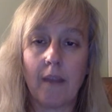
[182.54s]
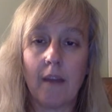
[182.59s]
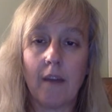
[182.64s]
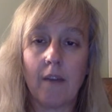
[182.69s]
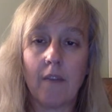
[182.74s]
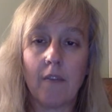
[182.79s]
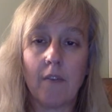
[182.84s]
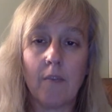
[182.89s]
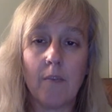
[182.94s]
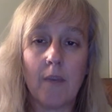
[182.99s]

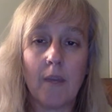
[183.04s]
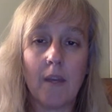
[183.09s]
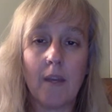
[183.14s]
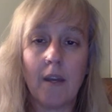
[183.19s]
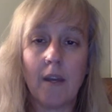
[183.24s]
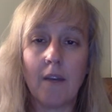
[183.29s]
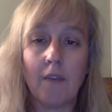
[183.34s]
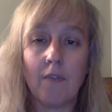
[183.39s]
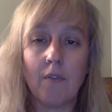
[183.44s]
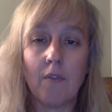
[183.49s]
For me,
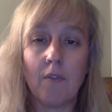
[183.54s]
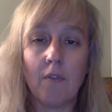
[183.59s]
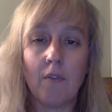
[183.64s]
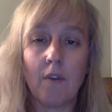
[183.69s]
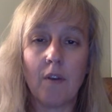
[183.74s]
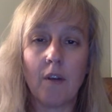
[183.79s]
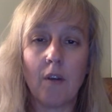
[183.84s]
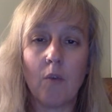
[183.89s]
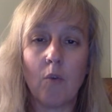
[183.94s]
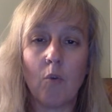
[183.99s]
I feel
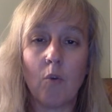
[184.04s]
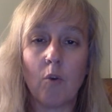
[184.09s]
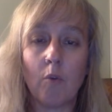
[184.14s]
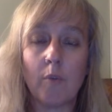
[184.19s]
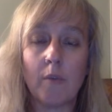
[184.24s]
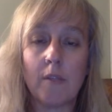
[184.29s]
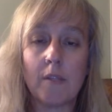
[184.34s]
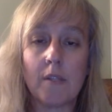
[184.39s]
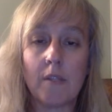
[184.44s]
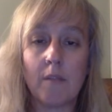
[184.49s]
very warm
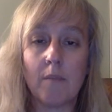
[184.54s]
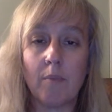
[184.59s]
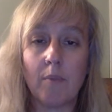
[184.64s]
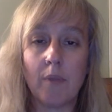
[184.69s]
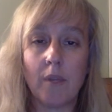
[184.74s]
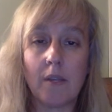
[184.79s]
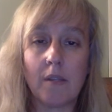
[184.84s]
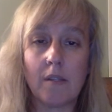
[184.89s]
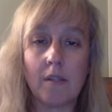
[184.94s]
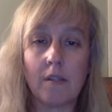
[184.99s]
in some
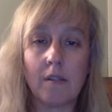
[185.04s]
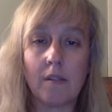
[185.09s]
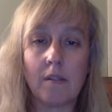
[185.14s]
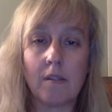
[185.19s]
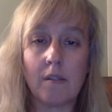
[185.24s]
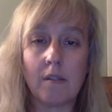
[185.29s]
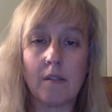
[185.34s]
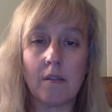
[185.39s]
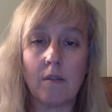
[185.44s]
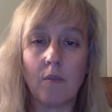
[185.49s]

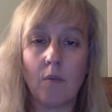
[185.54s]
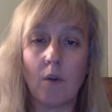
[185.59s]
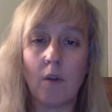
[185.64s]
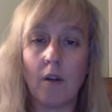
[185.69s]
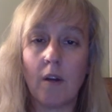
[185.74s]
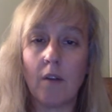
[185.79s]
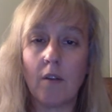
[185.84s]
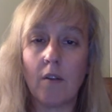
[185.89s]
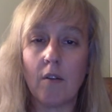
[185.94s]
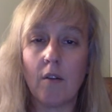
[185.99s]
places, while
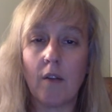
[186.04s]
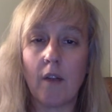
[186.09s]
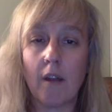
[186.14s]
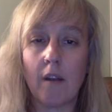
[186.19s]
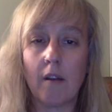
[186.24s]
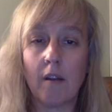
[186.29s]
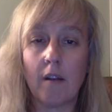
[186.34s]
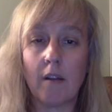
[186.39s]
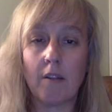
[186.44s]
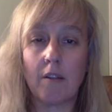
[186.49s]
other
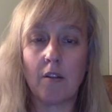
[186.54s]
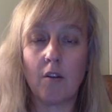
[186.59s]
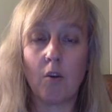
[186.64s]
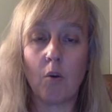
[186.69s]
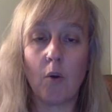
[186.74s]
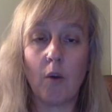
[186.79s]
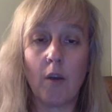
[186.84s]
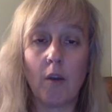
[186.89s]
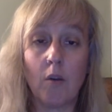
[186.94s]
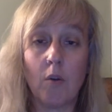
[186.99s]
areas are
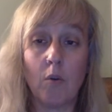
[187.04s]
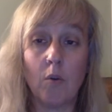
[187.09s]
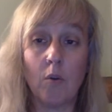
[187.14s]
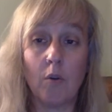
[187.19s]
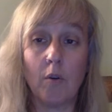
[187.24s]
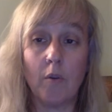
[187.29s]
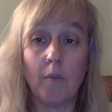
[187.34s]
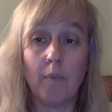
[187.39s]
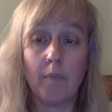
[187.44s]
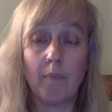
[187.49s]
quite
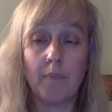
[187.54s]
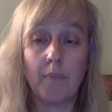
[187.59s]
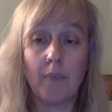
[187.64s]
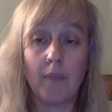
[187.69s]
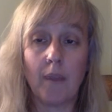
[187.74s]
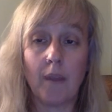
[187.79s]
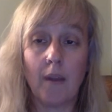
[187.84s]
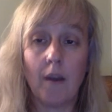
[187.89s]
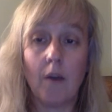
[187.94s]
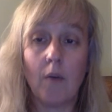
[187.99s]
cool,
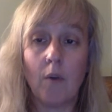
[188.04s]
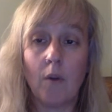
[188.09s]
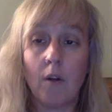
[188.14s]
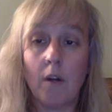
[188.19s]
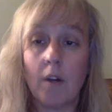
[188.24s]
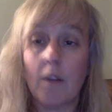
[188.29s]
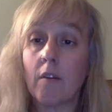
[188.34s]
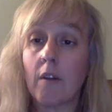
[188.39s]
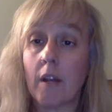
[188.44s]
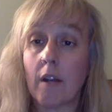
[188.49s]
while
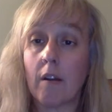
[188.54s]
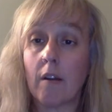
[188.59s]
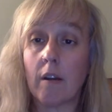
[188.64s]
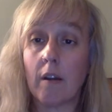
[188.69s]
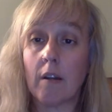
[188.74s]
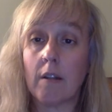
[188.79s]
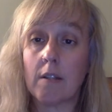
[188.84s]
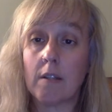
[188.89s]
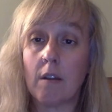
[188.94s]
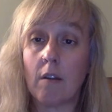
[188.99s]
other
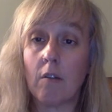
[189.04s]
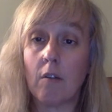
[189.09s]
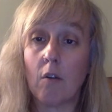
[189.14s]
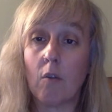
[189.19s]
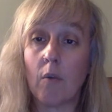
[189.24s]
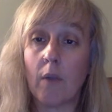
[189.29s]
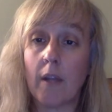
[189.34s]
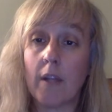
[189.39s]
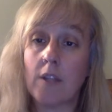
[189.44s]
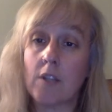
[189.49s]
areas are a
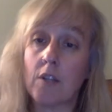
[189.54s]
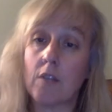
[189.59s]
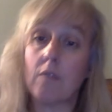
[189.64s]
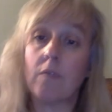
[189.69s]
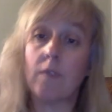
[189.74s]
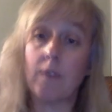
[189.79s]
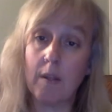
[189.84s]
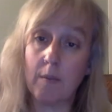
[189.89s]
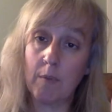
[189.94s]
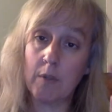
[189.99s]
range of
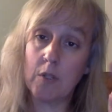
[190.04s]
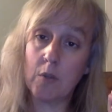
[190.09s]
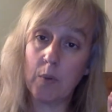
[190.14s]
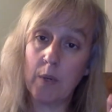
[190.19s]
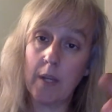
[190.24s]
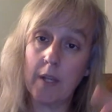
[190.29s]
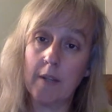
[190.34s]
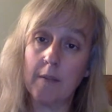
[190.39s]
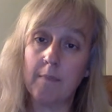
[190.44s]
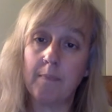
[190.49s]
in
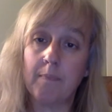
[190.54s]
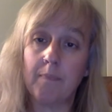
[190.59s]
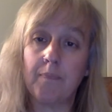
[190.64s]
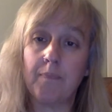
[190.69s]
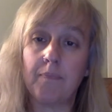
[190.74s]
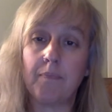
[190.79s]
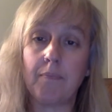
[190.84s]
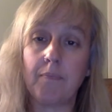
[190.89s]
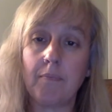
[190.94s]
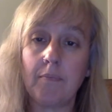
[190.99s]
between.
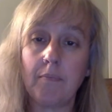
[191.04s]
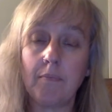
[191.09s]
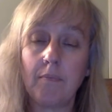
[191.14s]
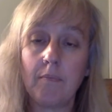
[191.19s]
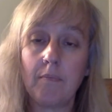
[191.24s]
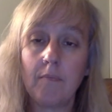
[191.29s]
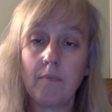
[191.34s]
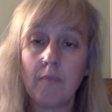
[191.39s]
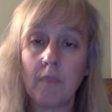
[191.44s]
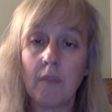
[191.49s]

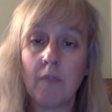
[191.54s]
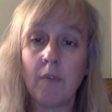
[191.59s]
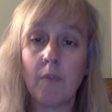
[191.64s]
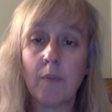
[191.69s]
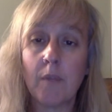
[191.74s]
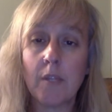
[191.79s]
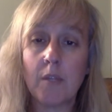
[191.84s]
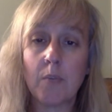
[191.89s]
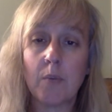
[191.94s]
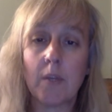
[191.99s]
From
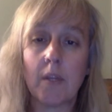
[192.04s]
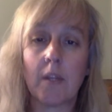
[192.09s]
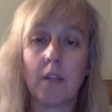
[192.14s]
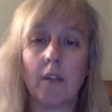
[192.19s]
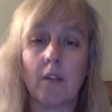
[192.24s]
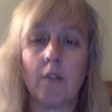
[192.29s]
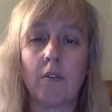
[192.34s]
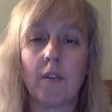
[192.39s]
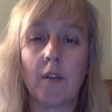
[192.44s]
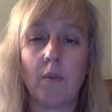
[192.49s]
this, we can
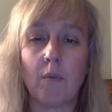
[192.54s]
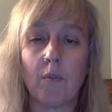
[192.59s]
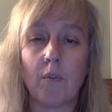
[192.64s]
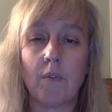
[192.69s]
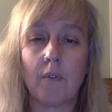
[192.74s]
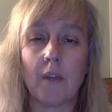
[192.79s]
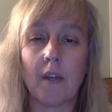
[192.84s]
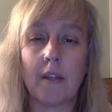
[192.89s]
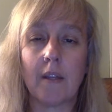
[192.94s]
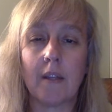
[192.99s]
learn that,
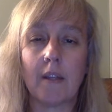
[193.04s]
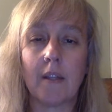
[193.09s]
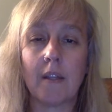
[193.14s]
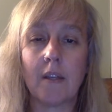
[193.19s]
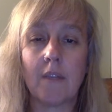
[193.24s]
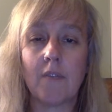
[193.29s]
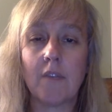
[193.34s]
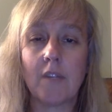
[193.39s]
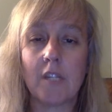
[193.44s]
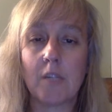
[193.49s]
that in
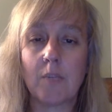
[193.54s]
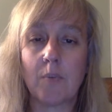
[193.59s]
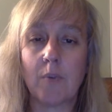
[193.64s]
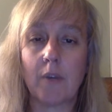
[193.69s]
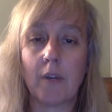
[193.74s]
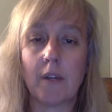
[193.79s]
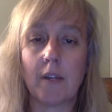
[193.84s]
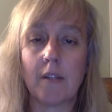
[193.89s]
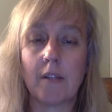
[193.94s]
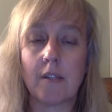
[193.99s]
lived
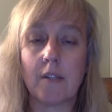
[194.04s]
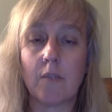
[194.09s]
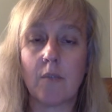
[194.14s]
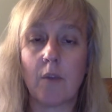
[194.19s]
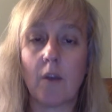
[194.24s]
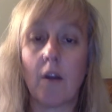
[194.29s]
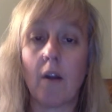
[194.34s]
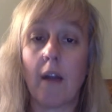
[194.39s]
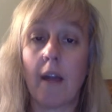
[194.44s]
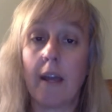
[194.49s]
experience,
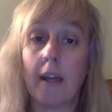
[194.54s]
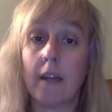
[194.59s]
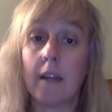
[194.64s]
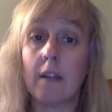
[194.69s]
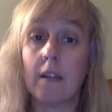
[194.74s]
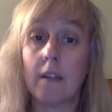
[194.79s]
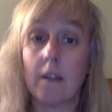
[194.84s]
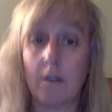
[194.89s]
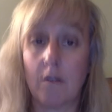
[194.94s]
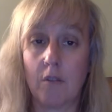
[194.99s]
we are
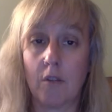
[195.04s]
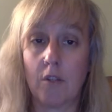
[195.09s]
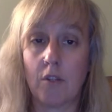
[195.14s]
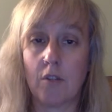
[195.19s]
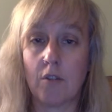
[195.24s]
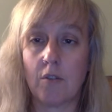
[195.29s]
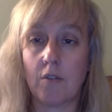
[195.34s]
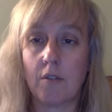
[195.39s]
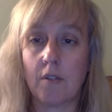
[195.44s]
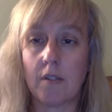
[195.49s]
and
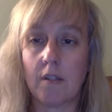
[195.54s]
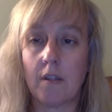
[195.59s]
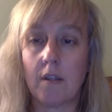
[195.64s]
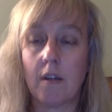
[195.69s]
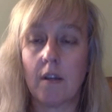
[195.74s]
creatures